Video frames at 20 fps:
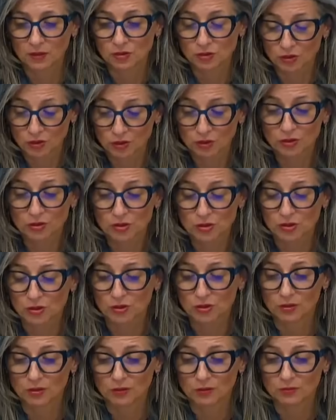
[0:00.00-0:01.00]

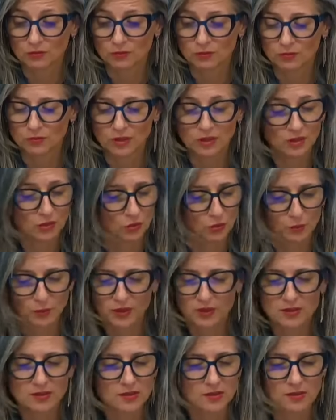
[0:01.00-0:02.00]
nurture the
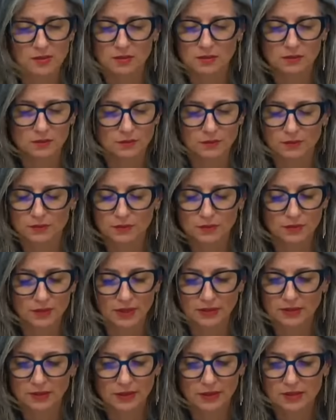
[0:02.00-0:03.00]
hubris
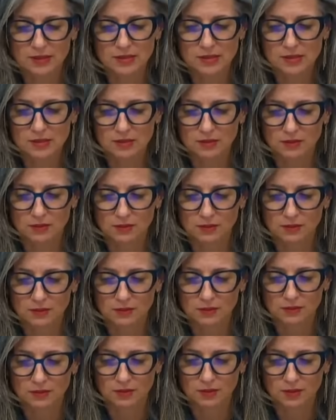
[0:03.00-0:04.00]
that leads
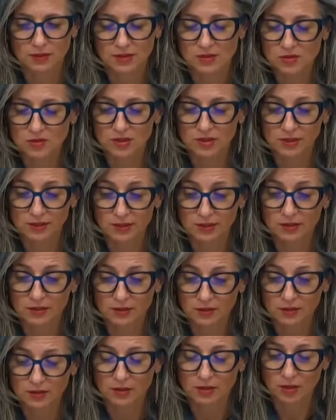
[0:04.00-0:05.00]
Israeli
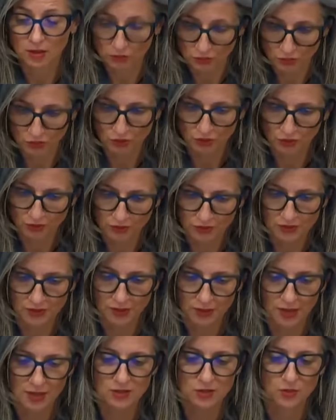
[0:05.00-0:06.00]
conduct
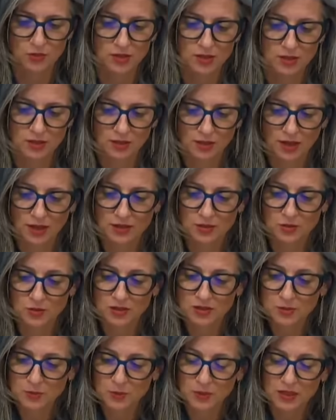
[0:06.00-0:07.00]
as we
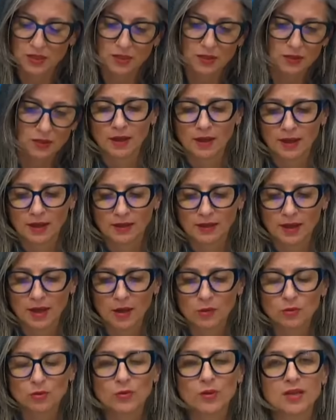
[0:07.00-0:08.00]
speak. And
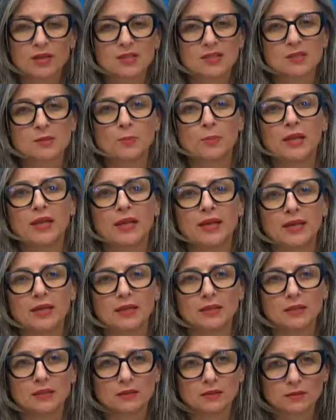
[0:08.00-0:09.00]
how do we
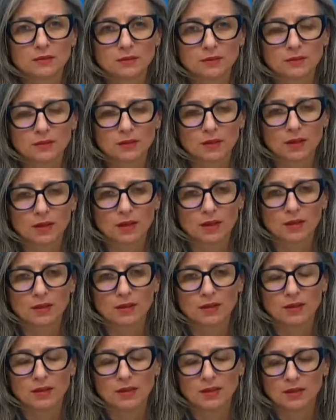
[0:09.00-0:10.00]
explain
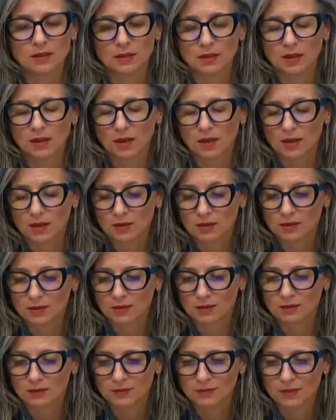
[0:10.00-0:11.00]
the
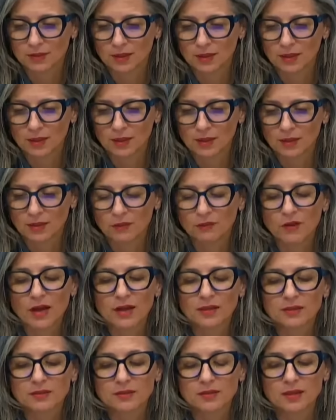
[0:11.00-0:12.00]

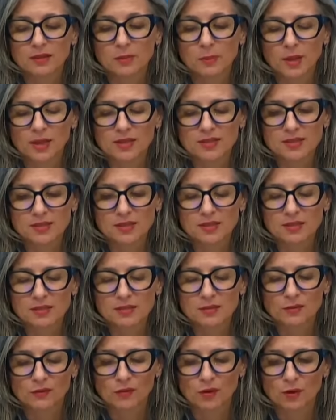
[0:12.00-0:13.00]
fact that the
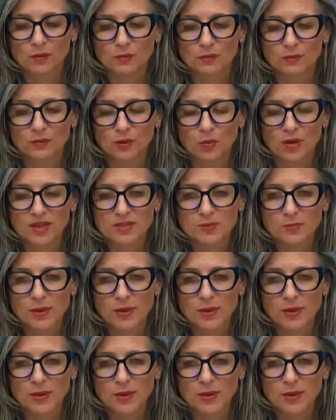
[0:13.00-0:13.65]
Palestinians from the West